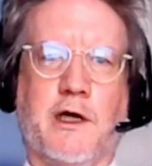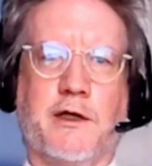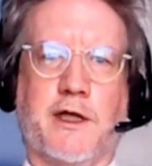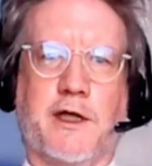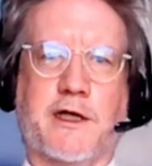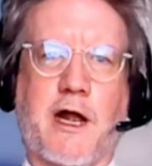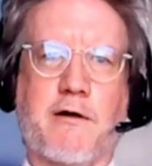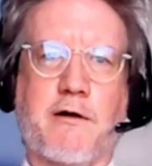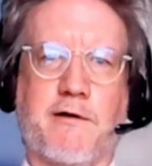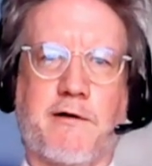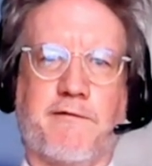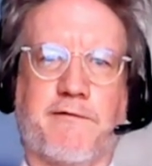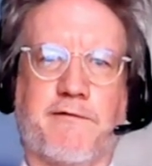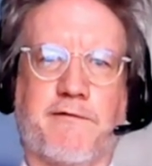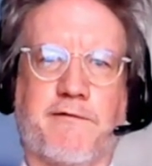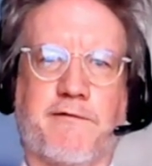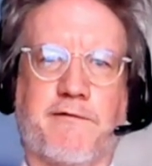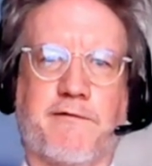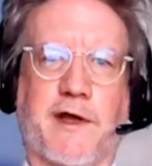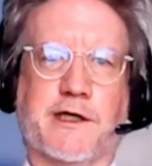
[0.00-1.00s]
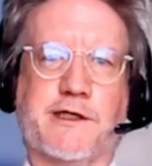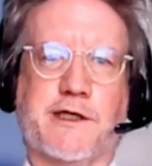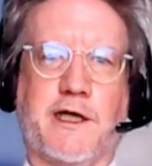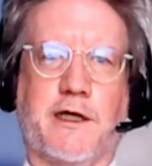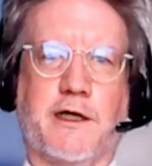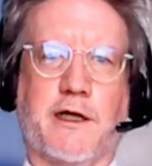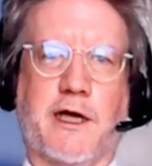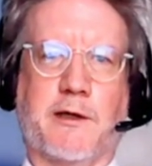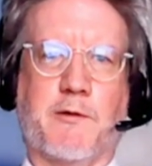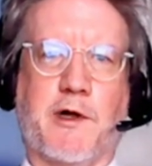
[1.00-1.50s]
the current
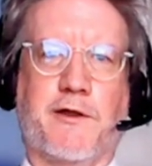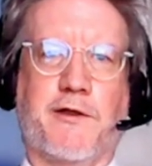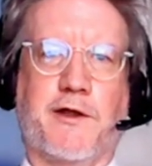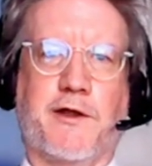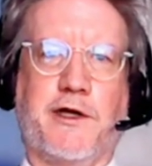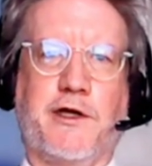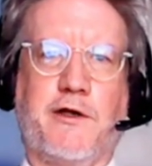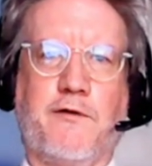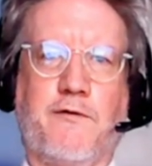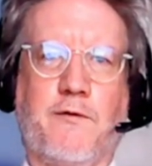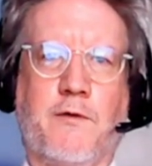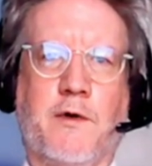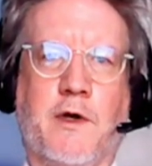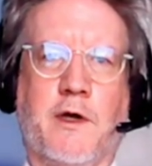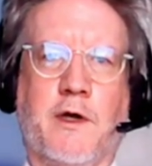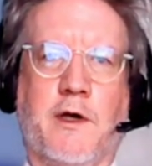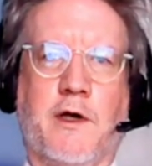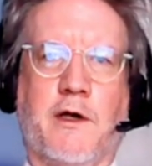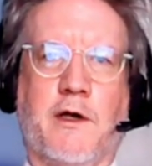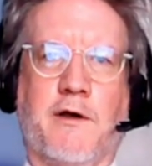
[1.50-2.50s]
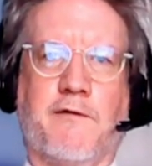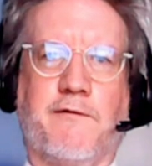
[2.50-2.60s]
vaccine and one of the new